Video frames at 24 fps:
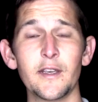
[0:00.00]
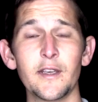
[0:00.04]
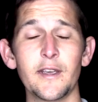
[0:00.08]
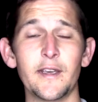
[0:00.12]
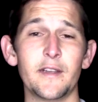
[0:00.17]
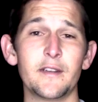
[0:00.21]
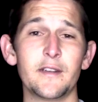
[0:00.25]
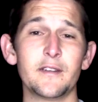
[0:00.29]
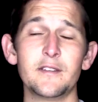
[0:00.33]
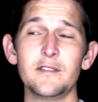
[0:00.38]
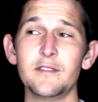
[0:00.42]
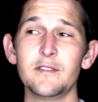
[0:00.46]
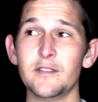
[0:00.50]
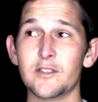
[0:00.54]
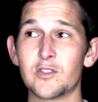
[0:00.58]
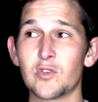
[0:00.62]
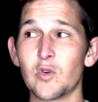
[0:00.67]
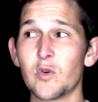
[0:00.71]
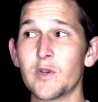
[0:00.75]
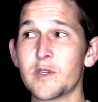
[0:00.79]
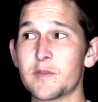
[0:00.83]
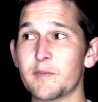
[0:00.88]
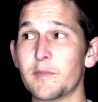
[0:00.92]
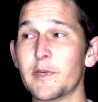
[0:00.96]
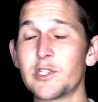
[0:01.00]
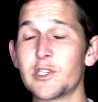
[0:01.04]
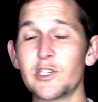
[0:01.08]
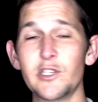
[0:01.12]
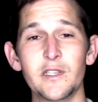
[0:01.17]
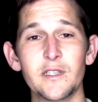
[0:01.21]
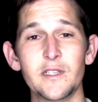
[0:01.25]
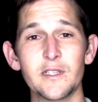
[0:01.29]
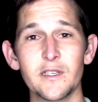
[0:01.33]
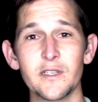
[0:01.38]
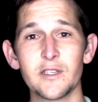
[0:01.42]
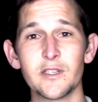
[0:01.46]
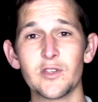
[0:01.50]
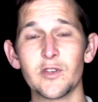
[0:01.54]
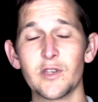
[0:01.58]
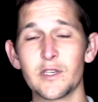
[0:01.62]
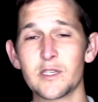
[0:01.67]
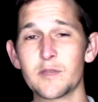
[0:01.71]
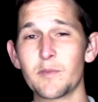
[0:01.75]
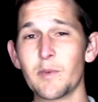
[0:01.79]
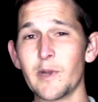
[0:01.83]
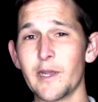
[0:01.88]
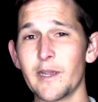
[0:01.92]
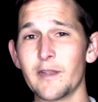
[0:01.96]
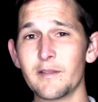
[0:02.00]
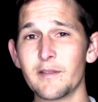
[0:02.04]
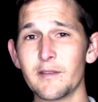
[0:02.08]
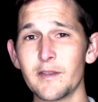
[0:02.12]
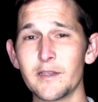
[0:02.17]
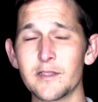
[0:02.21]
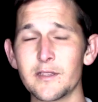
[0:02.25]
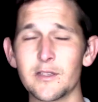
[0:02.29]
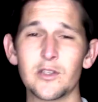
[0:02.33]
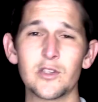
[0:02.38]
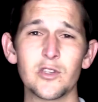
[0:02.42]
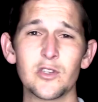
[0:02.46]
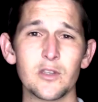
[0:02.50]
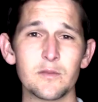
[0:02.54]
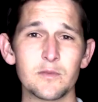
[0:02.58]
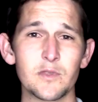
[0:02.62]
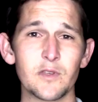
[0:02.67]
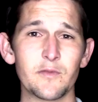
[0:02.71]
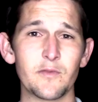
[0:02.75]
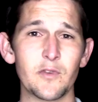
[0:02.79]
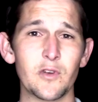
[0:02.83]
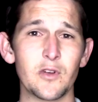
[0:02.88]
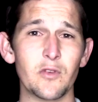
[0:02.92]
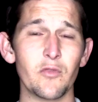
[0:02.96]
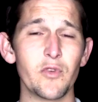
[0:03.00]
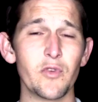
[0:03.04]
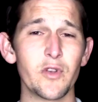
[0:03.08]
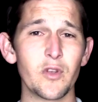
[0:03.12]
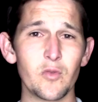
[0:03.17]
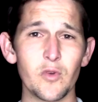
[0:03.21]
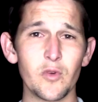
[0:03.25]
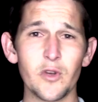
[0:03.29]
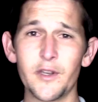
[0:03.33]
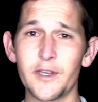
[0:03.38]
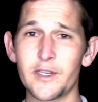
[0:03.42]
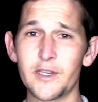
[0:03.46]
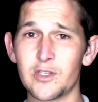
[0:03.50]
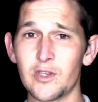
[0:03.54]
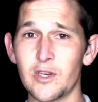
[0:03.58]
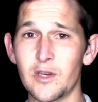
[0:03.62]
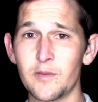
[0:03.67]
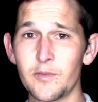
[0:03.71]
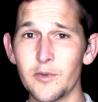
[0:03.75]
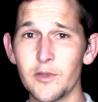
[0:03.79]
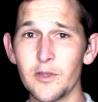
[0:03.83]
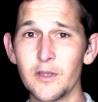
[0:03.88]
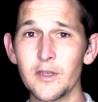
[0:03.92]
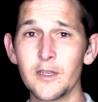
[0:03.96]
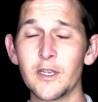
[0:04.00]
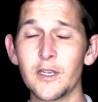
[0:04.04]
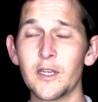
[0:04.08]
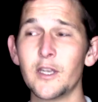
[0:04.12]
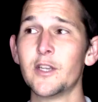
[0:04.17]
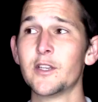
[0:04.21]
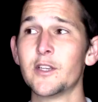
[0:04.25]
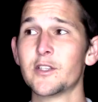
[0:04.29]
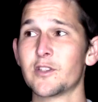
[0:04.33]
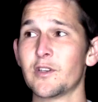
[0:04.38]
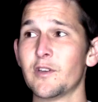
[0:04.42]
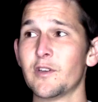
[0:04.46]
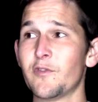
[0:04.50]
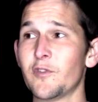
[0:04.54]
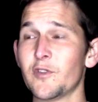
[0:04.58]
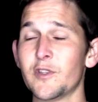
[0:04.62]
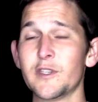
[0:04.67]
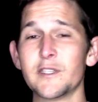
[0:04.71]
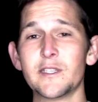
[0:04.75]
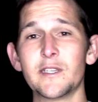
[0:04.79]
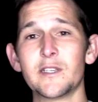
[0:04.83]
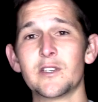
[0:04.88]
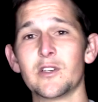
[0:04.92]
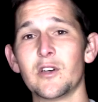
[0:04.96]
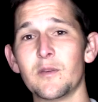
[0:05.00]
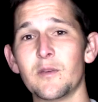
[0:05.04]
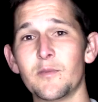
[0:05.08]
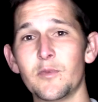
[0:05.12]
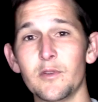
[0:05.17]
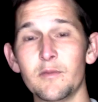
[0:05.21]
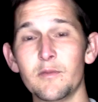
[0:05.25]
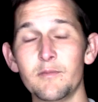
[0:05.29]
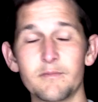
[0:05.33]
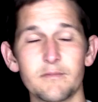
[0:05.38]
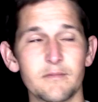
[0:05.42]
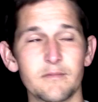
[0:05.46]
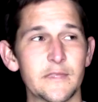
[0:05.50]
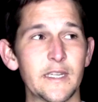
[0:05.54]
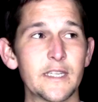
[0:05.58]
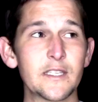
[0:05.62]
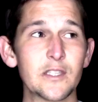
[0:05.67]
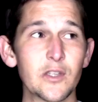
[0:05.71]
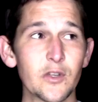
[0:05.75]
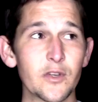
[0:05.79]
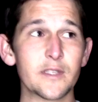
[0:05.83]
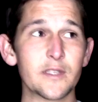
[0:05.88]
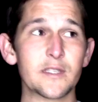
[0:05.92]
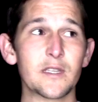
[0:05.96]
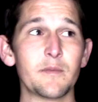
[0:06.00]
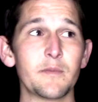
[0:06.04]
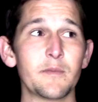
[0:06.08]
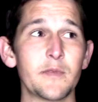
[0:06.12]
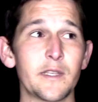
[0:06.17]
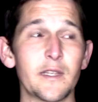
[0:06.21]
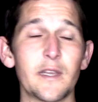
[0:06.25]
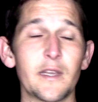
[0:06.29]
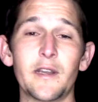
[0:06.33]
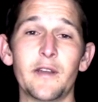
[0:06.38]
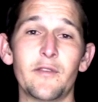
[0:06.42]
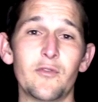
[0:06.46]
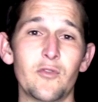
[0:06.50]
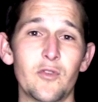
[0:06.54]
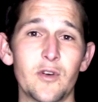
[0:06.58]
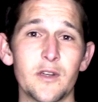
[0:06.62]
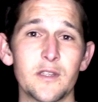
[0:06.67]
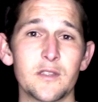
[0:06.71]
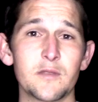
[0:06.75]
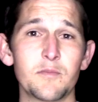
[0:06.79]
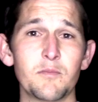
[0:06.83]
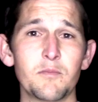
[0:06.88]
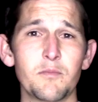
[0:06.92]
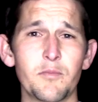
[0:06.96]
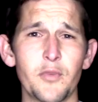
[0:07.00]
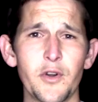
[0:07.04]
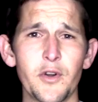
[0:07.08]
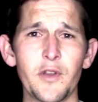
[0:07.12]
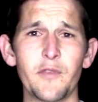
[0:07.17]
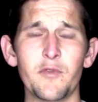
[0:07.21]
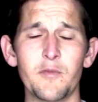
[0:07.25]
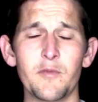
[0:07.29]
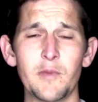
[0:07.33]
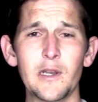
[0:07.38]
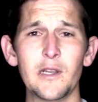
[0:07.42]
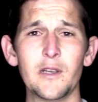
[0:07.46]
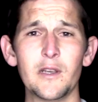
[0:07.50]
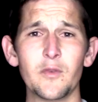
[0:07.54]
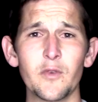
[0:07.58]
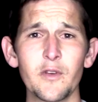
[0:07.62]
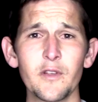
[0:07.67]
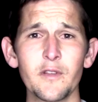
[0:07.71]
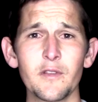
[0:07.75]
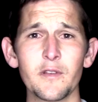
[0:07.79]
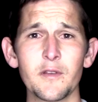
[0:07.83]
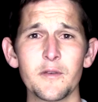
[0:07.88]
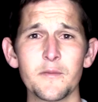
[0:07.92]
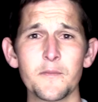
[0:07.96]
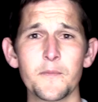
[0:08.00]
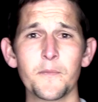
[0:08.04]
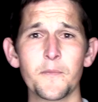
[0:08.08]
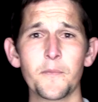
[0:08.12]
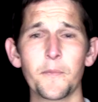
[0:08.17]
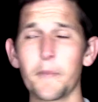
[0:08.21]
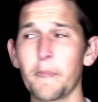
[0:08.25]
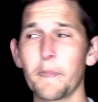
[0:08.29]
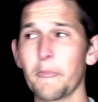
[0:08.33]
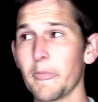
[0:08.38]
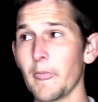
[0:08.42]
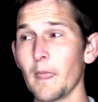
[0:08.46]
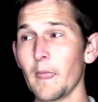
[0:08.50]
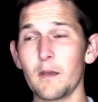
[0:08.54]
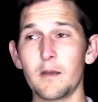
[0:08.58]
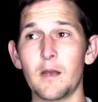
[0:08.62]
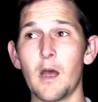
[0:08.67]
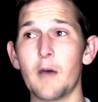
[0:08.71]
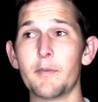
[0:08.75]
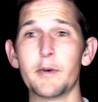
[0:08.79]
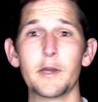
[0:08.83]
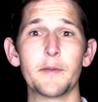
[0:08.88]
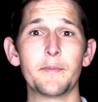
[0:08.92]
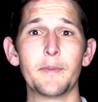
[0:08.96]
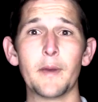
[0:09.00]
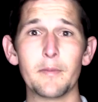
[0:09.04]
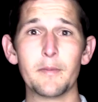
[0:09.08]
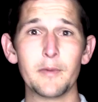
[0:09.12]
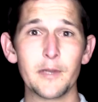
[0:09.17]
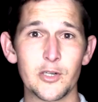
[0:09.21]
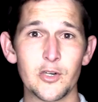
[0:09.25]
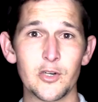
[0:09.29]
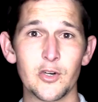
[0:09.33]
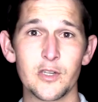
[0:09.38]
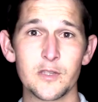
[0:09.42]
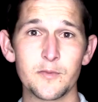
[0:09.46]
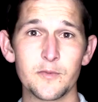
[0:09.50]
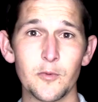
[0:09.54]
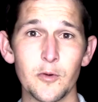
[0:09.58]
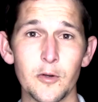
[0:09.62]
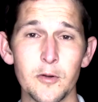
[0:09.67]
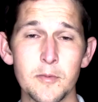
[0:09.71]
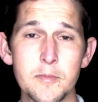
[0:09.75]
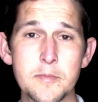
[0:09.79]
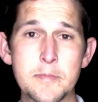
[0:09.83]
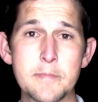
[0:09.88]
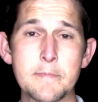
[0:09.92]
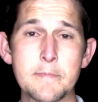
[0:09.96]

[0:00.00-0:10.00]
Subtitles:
And it's always much easier to explain things in terms of a real world example. So for this example, let's look at something that everyone's pretty familiar with. How about public transport?